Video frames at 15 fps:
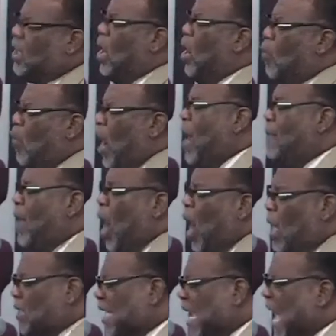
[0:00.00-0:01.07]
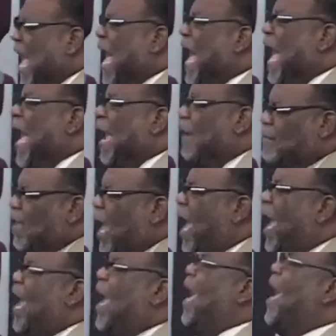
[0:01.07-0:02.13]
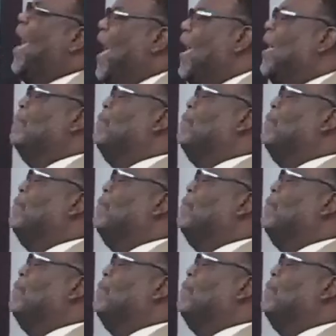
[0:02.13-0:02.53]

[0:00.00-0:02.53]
one more time. Yeah.